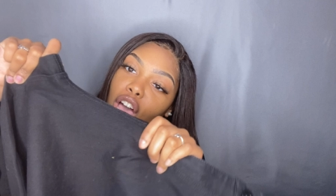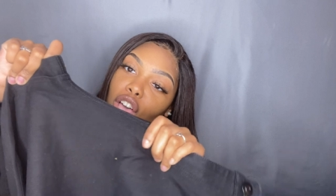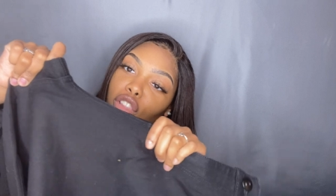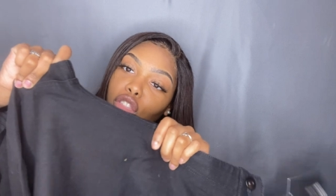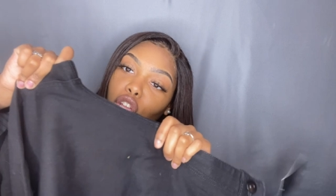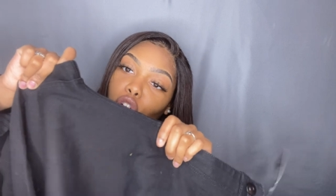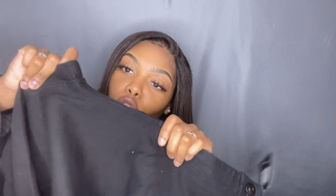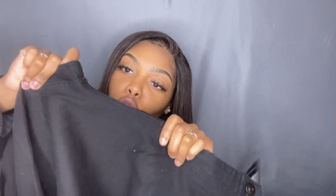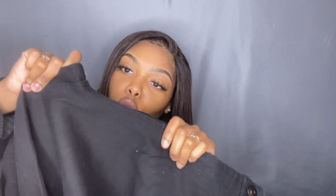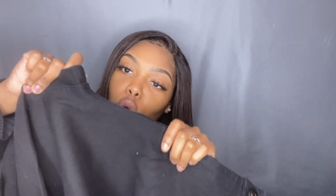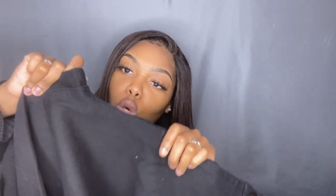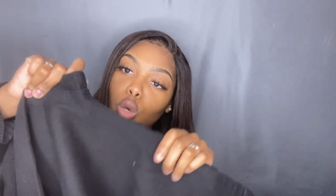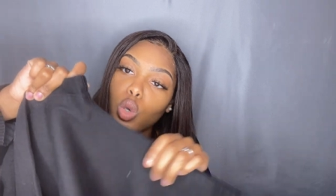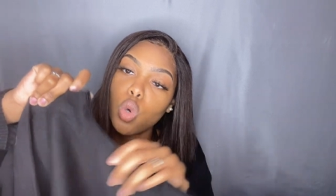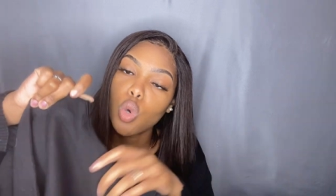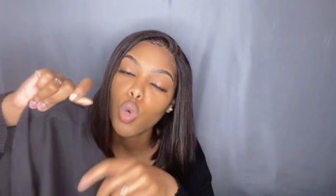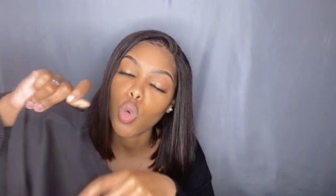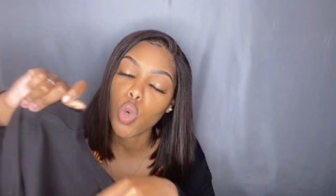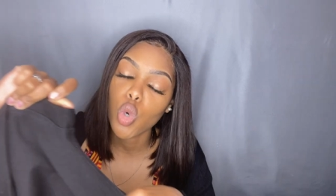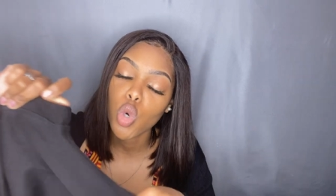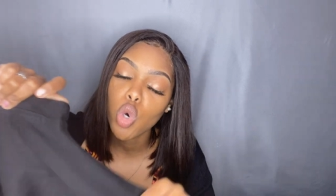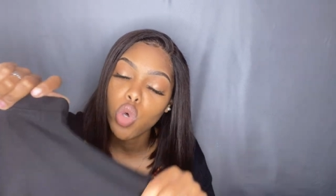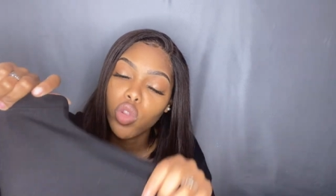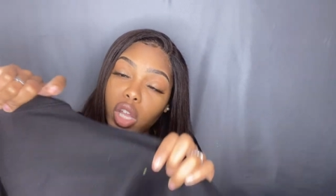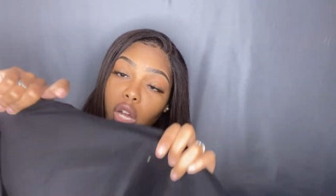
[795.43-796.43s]
they're
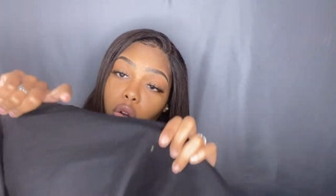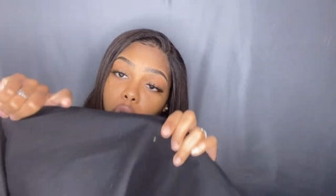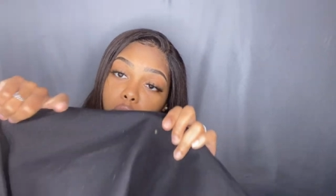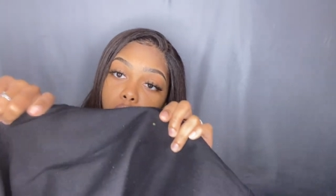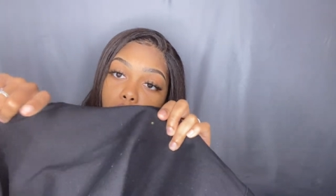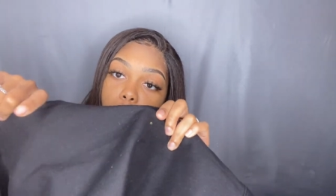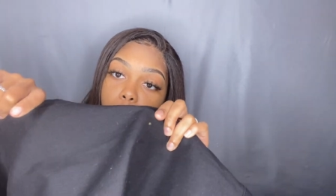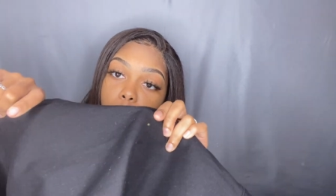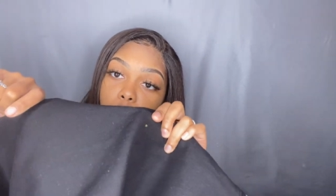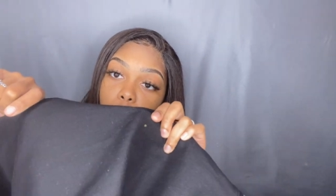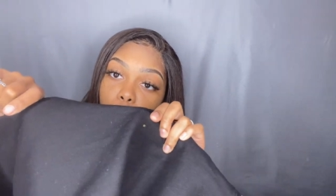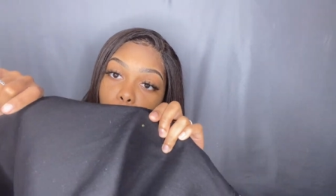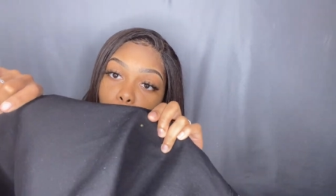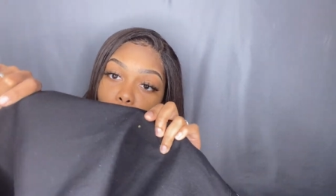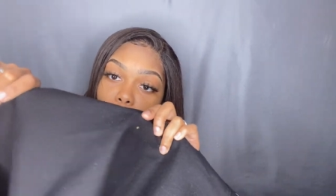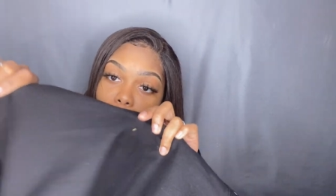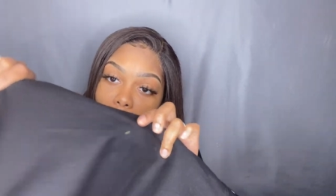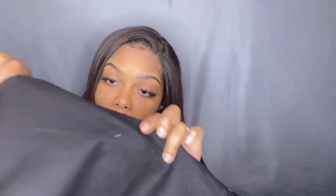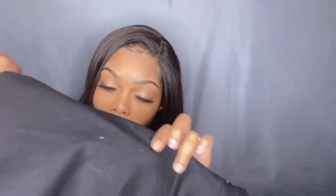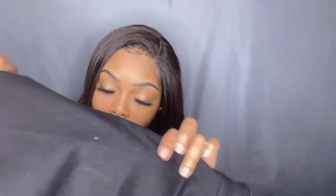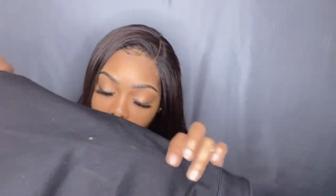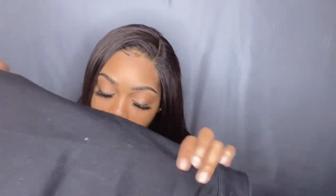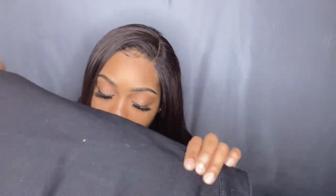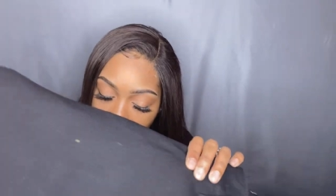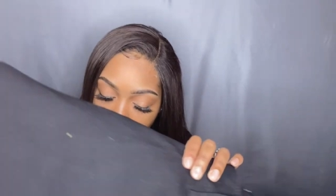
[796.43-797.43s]
cool they're really really
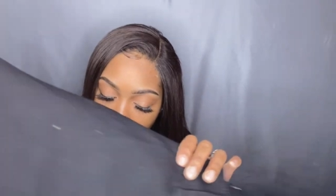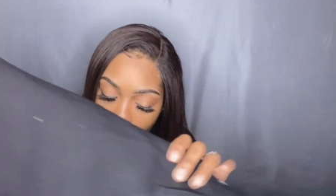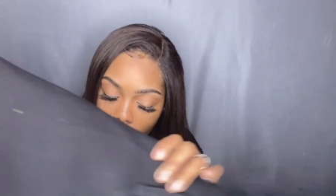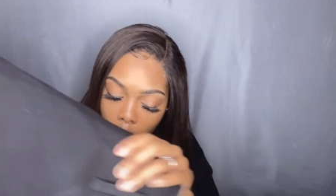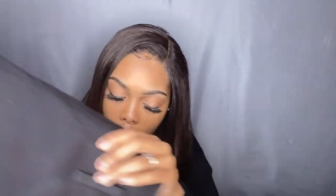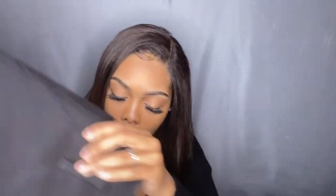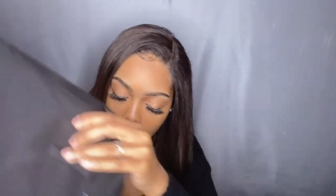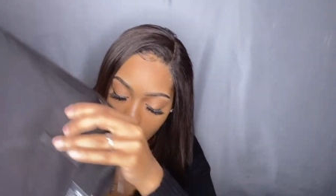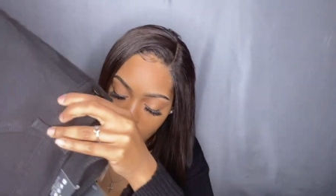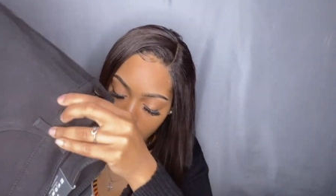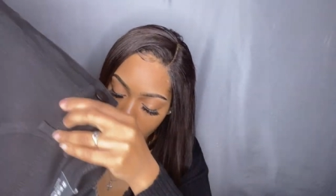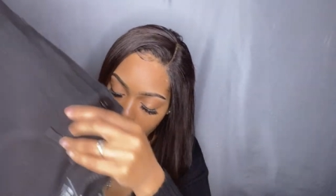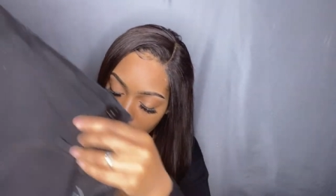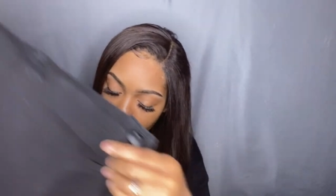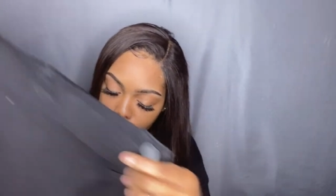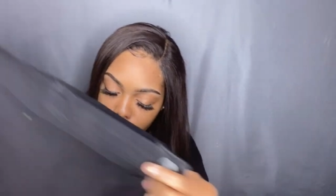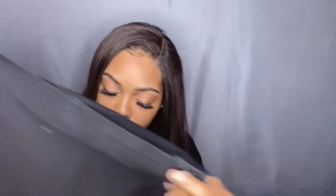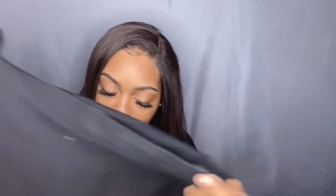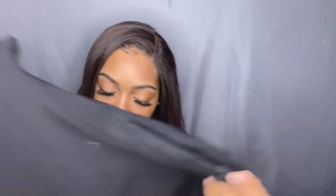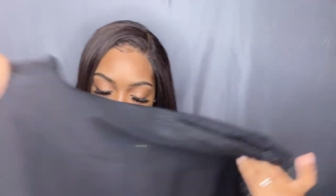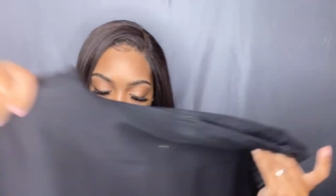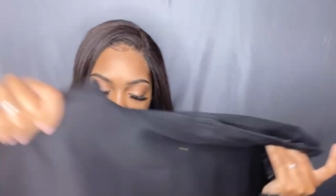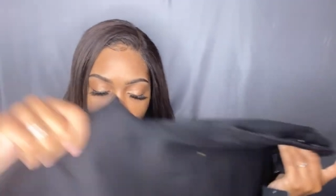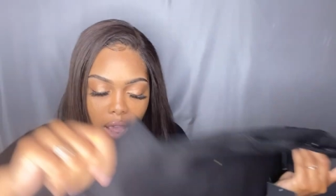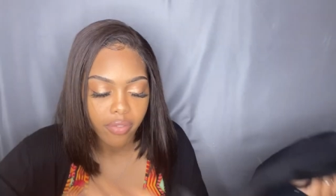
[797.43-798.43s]
black um,
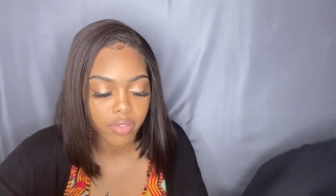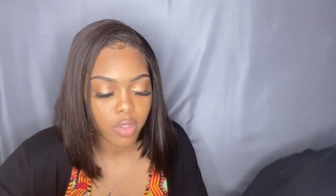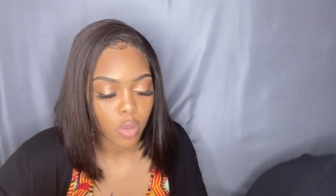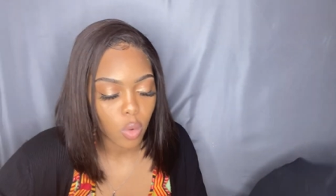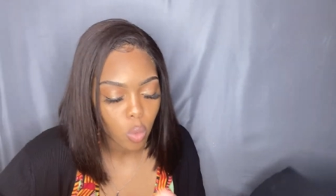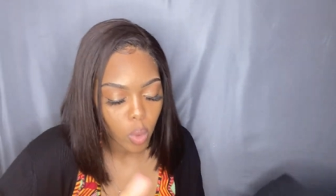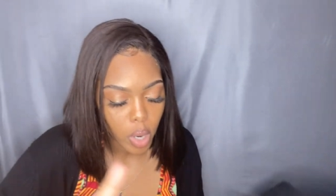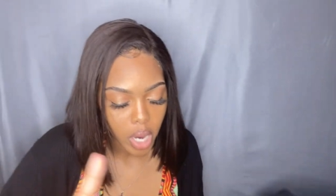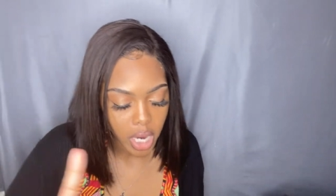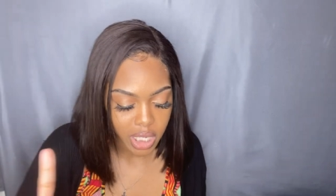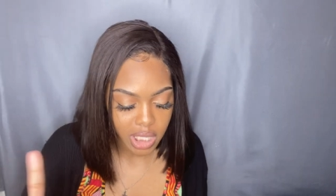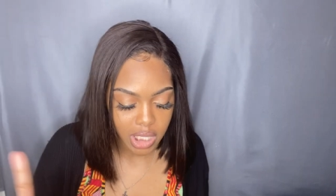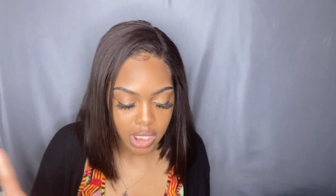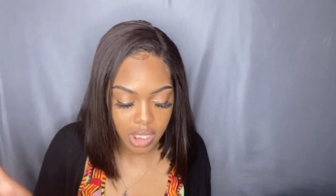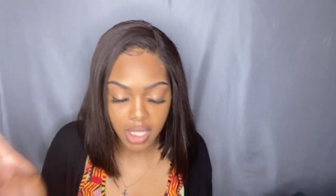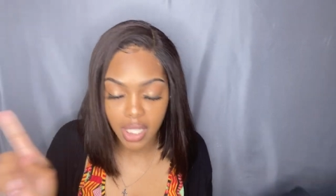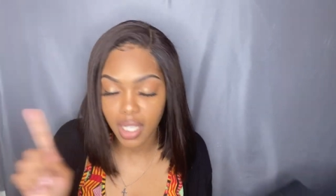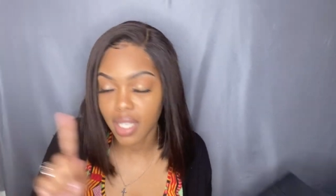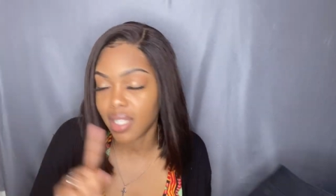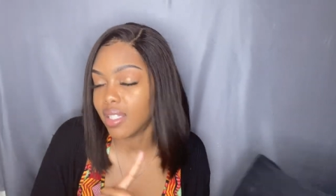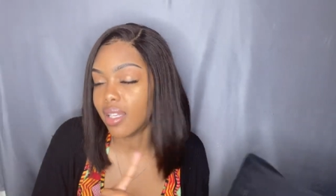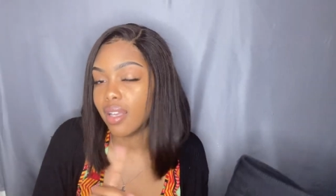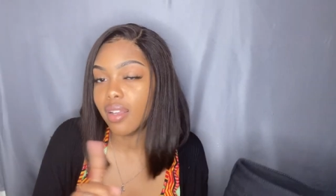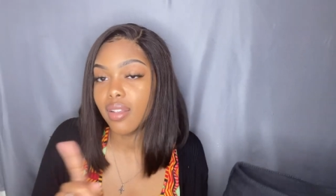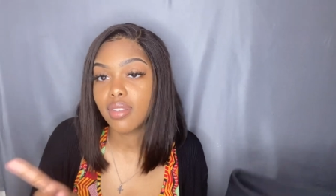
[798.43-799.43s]
so I'm gonna have to wash
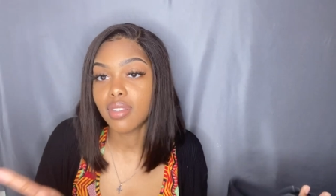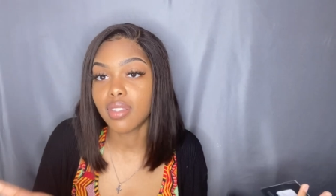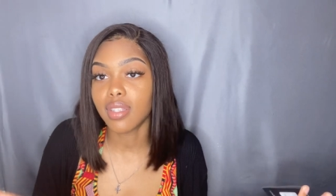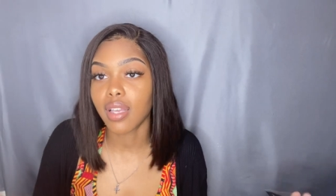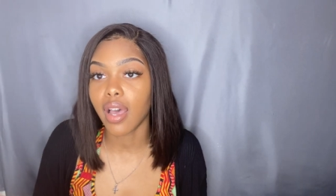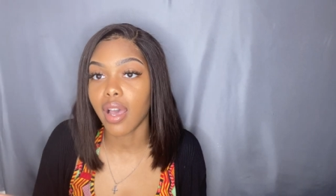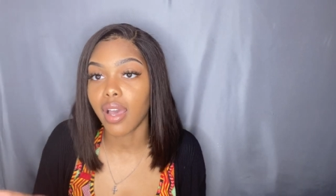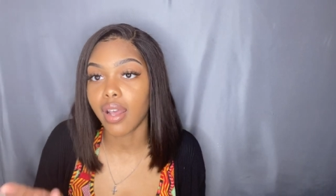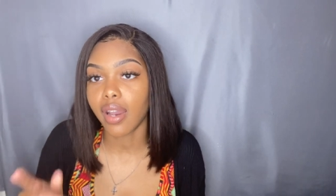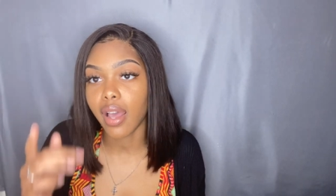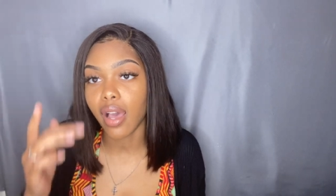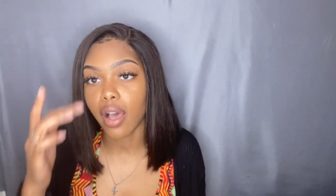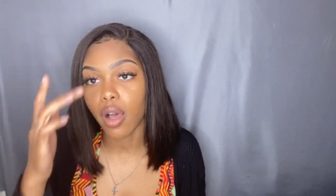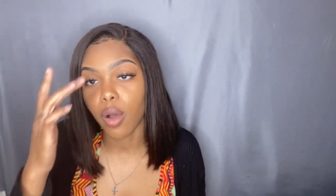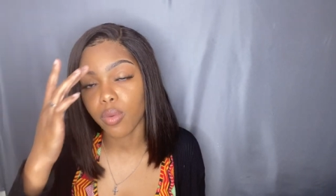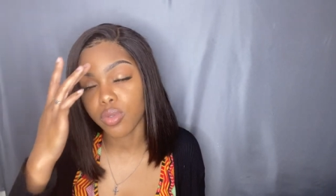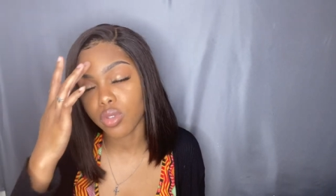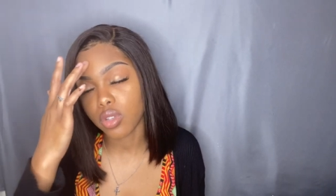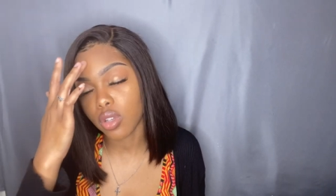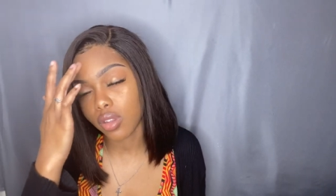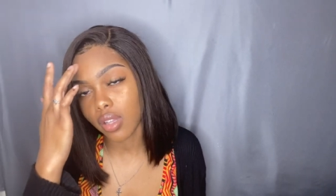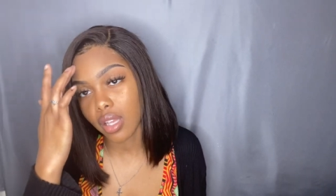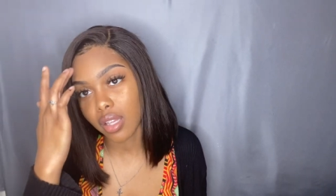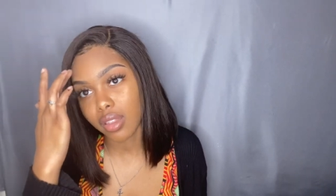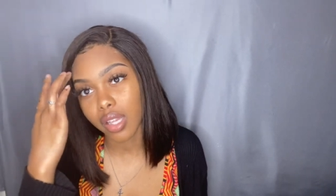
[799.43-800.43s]
these inside out
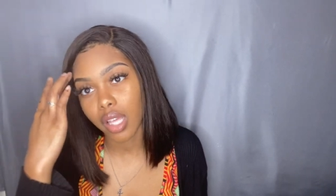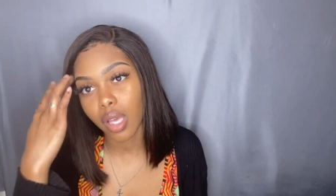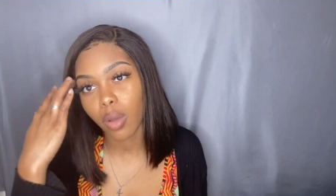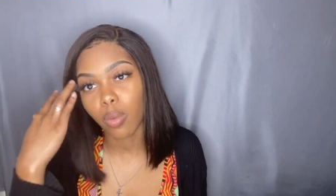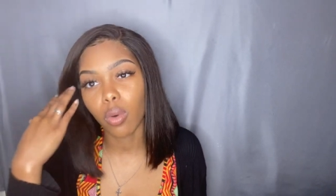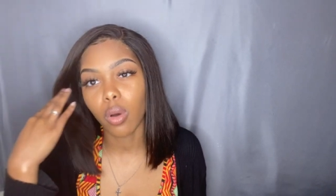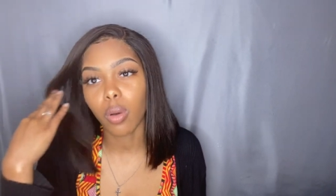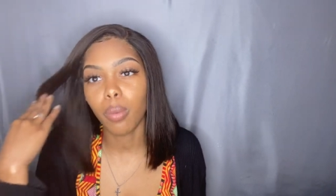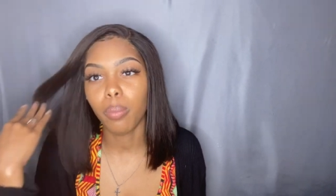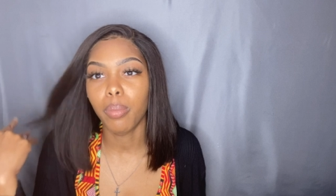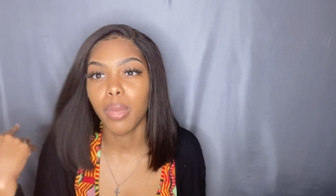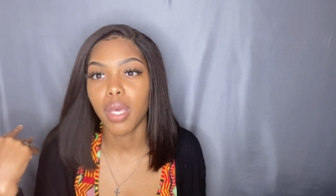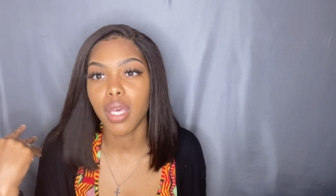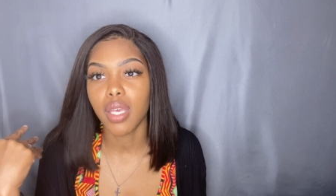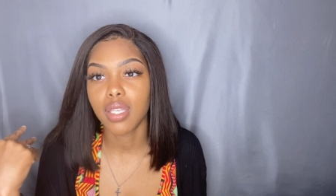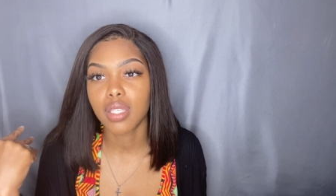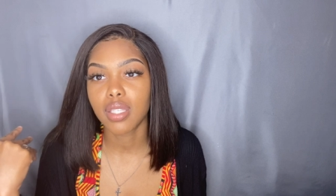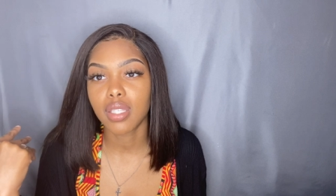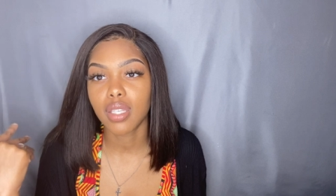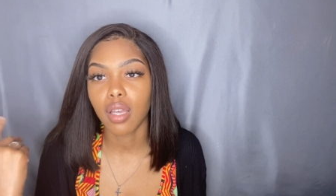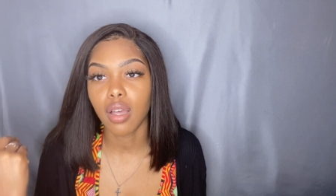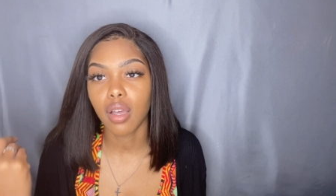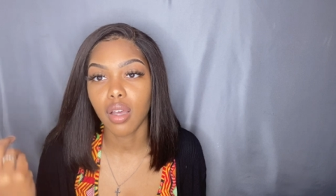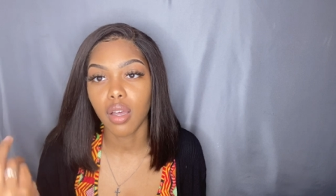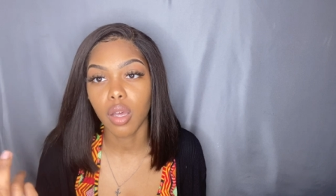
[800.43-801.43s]
so that they won't
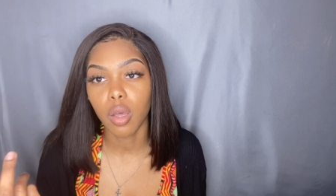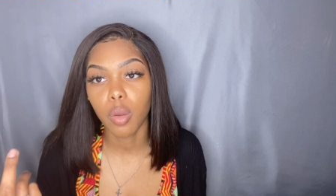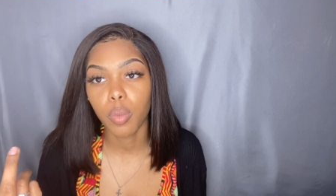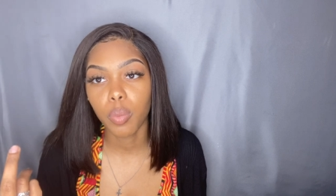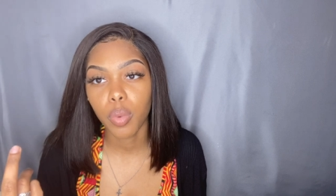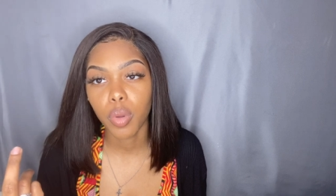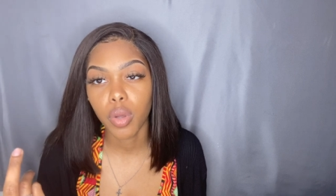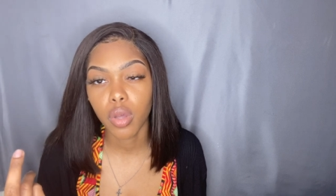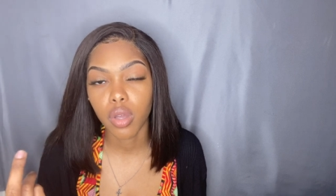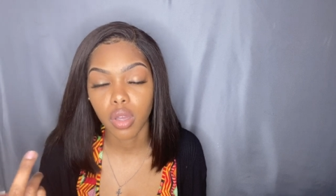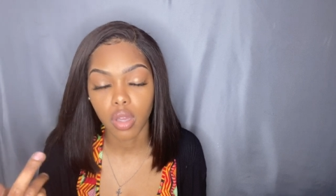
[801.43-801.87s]
mess up